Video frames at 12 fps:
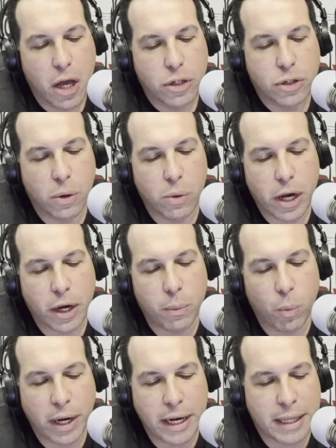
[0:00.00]
So
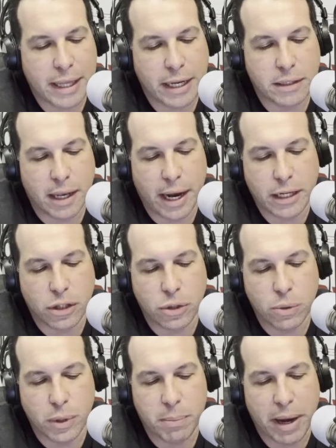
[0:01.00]
one of the things that I
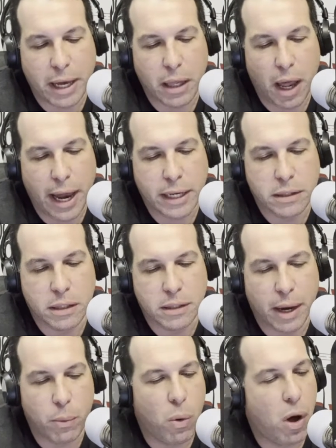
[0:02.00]
do with my clients is
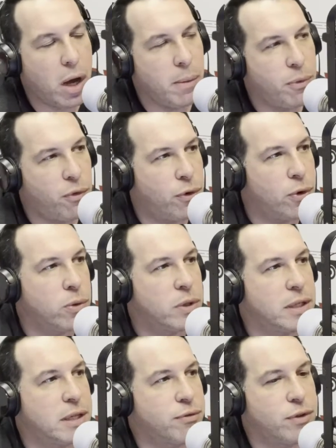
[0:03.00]
I walk them through
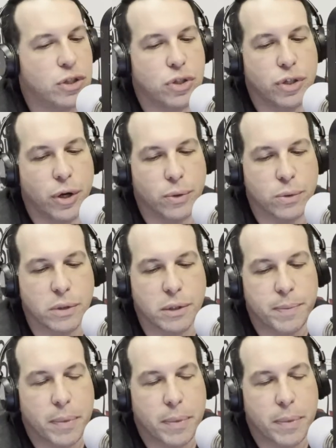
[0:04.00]
the different zones